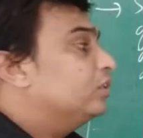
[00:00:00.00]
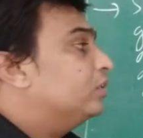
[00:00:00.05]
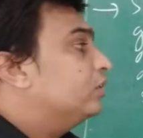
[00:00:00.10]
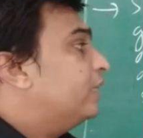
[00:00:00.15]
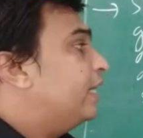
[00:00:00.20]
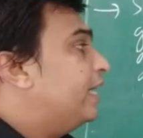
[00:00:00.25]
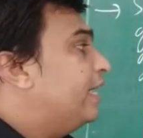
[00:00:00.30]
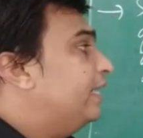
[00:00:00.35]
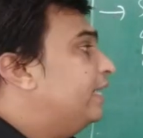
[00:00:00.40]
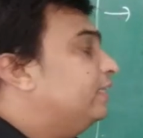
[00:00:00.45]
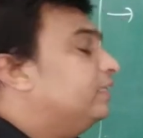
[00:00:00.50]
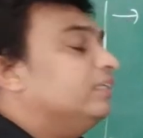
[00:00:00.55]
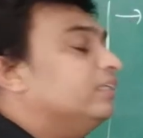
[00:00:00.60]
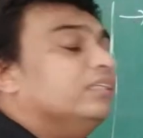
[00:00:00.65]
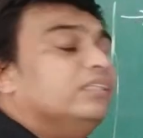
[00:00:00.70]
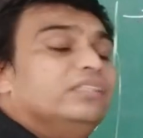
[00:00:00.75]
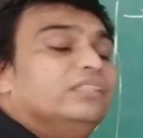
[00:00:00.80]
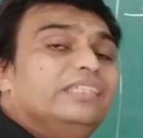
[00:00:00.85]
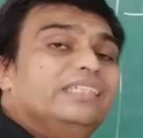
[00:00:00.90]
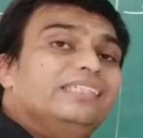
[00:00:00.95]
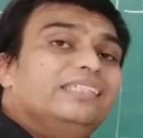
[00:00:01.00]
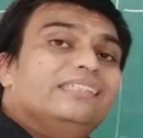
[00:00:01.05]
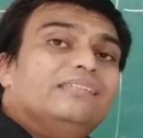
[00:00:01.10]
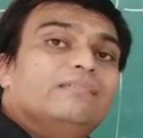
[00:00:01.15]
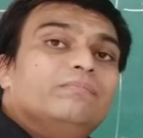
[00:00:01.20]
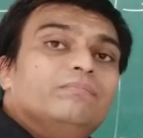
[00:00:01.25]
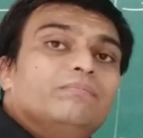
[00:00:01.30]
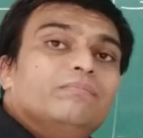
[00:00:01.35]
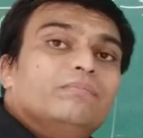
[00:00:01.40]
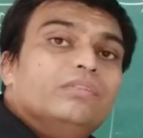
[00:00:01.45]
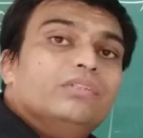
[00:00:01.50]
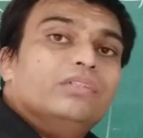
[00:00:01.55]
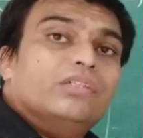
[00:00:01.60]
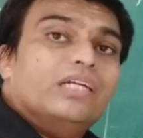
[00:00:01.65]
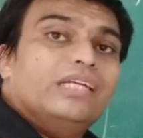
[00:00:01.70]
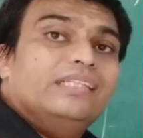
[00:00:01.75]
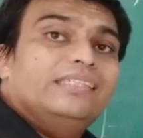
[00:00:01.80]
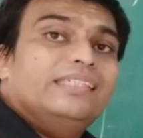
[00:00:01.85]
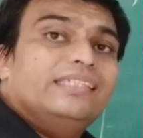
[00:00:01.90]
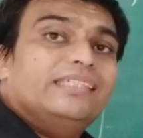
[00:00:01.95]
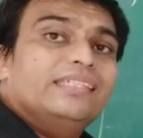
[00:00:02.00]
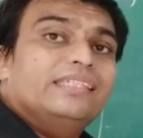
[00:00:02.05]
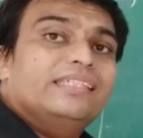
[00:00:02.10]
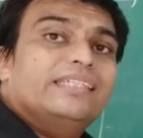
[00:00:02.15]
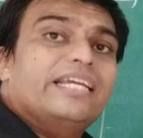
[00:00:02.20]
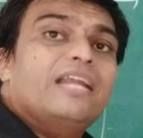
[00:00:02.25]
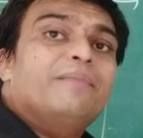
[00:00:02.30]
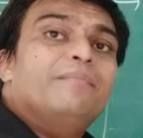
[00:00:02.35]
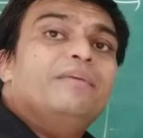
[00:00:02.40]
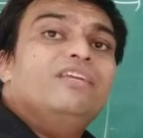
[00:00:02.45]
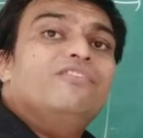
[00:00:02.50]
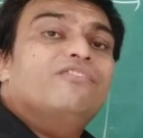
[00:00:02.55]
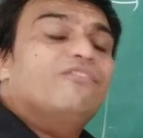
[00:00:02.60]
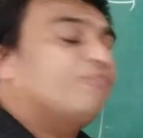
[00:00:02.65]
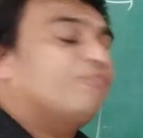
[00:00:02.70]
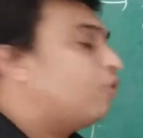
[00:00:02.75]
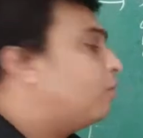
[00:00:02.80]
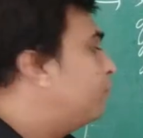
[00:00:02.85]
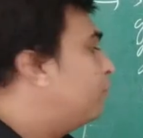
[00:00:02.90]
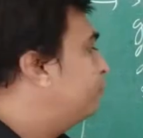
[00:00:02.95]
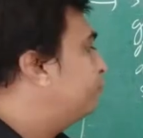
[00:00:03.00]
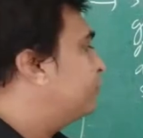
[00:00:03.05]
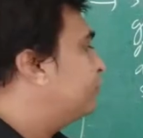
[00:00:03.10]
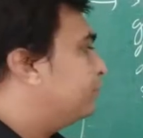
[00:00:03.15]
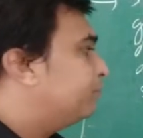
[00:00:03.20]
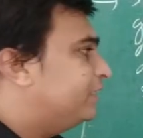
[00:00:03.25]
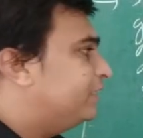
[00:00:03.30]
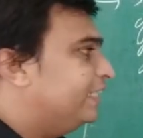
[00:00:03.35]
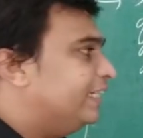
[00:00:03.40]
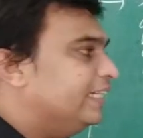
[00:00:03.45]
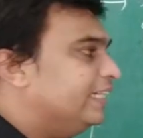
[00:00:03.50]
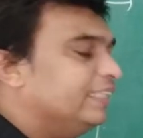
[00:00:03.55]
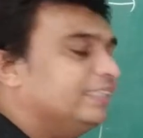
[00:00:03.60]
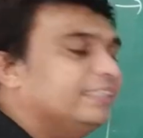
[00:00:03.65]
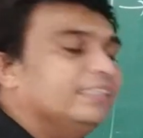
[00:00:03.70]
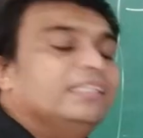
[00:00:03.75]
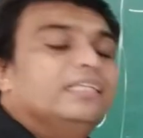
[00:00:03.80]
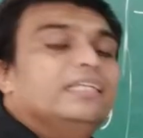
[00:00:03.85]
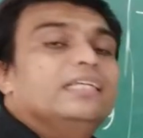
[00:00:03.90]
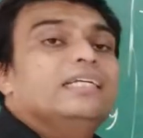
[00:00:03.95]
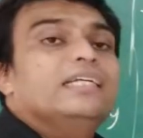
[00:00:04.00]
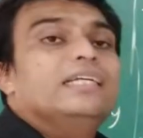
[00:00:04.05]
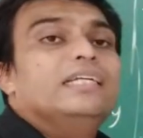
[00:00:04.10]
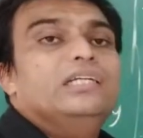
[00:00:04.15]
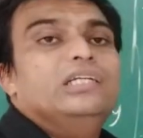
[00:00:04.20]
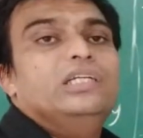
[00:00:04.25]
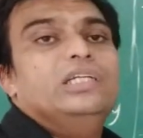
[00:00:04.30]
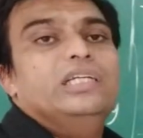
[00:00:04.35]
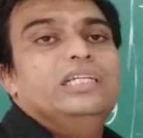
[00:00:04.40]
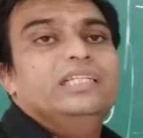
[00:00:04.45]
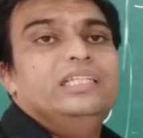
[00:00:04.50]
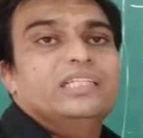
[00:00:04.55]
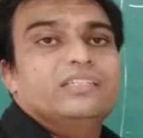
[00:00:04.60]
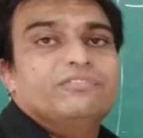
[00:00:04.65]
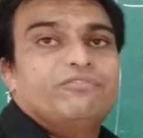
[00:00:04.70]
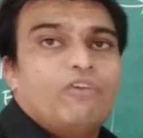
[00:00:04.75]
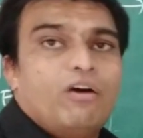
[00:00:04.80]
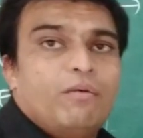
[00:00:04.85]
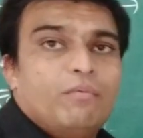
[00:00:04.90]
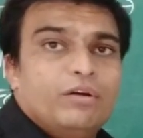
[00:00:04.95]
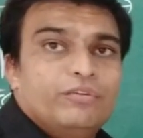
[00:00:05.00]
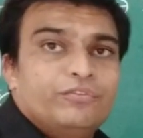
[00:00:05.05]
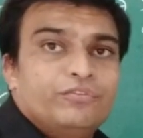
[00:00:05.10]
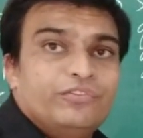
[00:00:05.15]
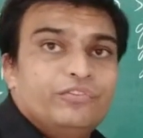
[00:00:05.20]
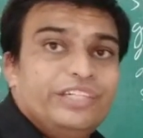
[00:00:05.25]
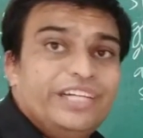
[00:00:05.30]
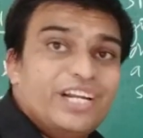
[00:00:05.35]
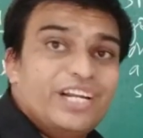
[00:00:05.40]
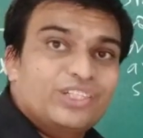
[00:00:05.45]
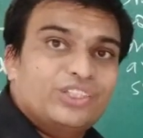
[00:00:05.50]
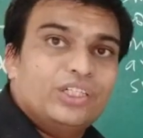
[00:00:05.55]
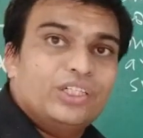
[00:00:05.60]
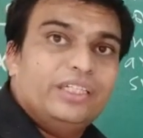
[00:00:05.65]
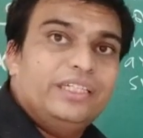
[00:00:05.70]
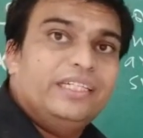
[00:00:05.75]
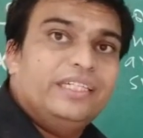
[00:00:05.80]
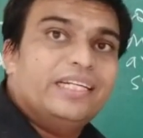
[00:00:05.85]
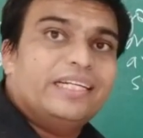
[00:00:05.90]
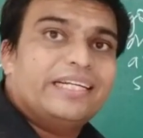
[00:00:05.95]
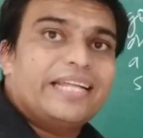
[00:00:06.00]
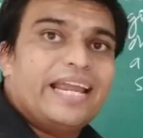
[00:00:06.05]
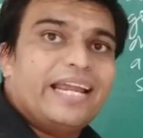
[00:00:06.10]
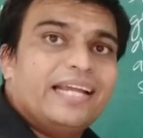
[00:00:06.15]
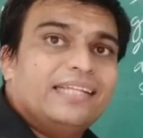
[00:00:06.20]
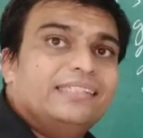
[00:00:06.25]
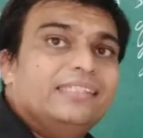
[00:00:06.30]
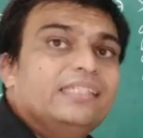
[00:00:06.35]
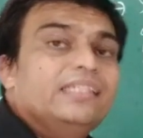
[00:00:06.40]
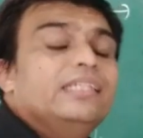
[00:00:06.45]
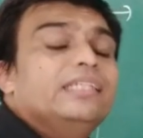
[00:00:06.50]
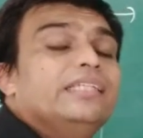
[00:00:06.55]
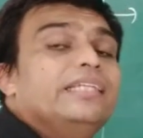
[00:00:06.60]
and these concessions can be in the form of subsidies, in the form of reduction in the tax.